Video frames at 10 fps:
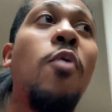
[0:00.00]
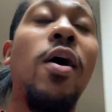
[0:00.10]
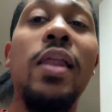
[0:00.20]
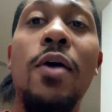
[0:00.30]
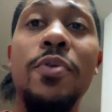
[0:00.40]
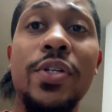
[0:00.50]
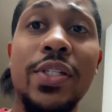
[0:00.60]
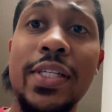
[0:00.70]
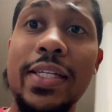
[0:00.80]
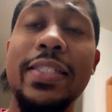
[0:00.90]
While I
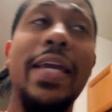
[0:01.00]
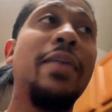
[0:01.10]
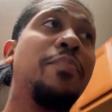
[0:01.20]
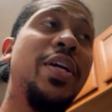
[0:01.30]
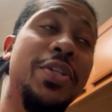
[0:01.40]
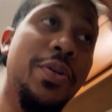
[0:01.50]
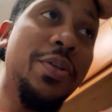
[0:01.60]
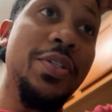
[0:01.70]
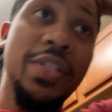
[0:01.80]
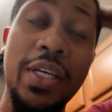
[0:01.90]
was taking
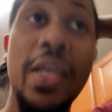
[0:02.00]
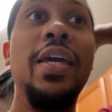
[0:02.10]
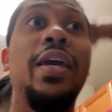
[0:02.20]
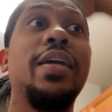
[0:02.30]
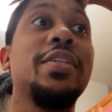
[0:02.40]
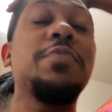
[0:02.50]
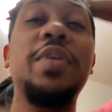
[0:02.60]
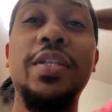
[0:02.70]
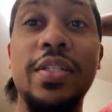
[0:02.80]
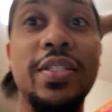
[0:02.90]
pictures and
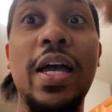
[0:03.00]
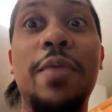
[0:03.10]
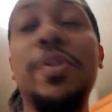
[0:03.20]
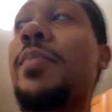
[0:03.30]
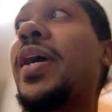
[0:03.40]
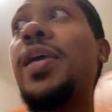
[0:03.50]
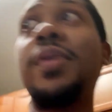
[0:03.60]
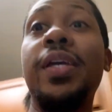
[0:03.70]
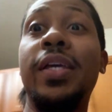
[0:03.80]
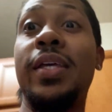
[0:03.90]
spending time with the
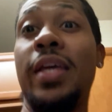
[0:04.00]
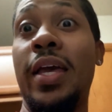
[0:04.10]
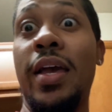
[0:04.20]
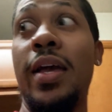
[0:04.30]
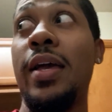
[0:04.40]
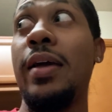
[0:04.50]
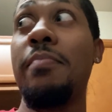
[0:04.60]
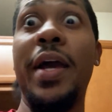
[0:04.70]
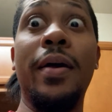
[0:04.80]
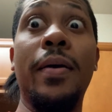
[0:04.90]
baby,
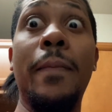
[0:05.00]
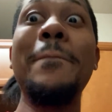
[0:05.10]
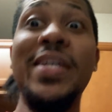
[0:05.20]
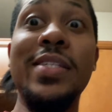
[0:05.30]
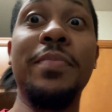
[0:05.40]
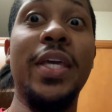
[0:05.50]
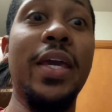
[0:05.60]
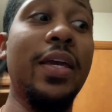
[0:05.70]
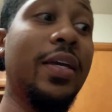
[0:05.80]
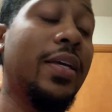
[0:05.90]
Maya messed up the
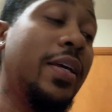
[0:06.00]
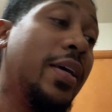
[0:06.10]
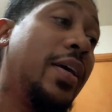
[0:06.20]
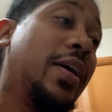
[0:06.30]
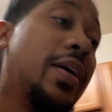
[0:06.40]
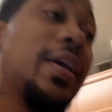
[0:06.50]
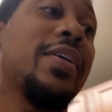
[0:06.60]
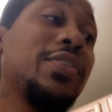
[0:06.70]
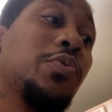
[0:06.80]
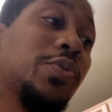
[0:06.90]
cake.
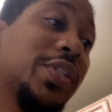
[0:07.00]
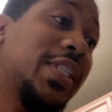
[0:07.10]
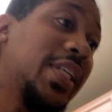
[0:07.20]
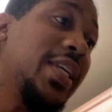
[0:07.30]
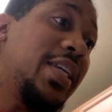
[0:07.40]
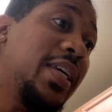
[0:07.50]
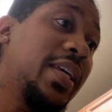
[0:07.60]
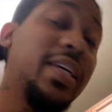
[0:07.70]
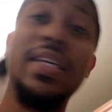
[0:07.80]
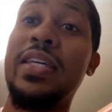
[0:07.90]
As you will see,
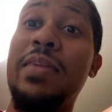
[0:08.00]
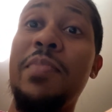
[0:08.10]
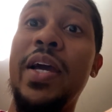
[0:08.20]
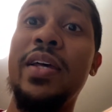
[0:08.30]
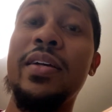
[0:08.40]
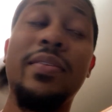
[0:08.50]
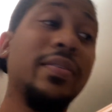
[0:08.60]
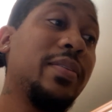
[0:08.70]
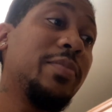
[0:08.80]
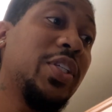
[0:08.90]
it might have,
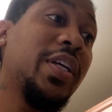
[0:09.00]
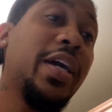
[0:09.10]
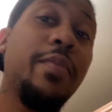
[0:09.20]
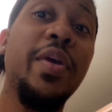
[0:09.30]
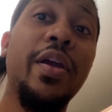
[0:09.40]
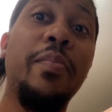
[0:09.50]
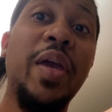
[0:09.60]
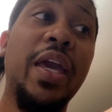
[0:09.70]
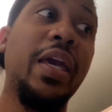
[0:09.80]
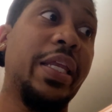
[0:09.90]
should have got a bigger
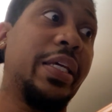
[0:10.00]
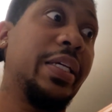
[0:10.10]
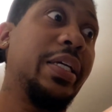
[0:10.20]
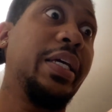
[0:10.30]
pan.